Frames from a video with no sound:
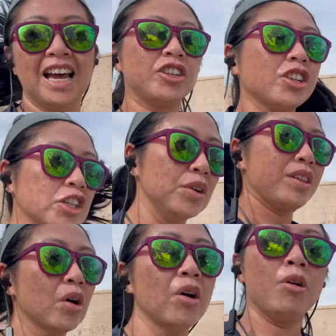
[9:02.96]
Just doing
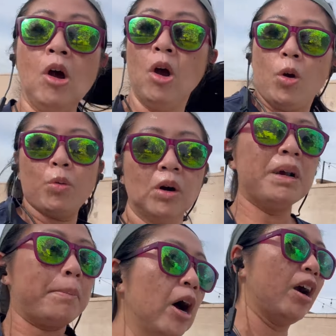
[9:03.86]
the warm
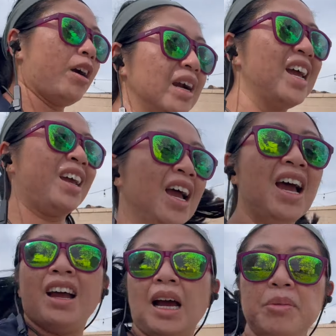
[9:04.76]
up part.
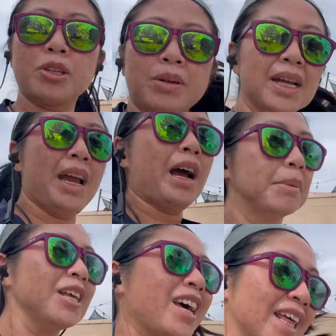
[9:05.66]
I'm just really
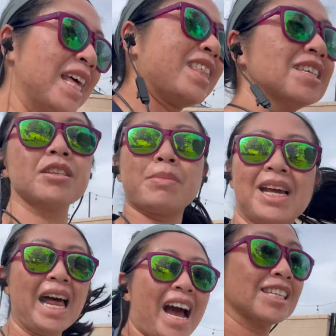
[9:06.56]
happy that this is my
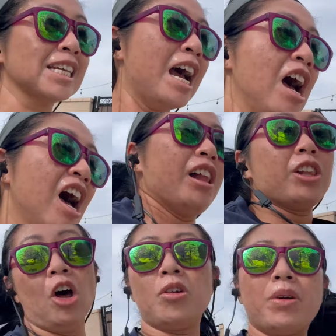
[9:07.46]
last
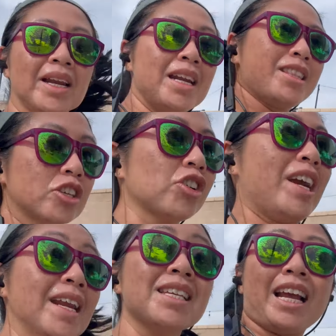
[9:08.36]
long run in this
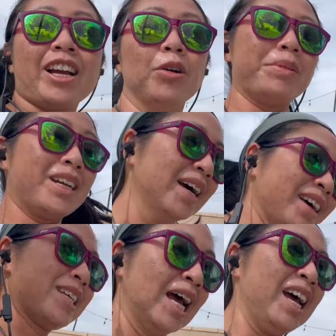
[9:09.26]
training cycle
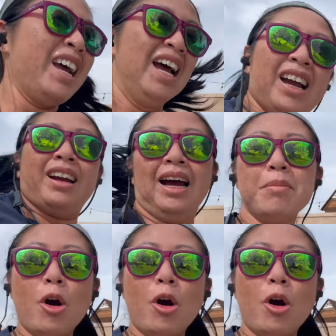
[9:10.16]
because I'm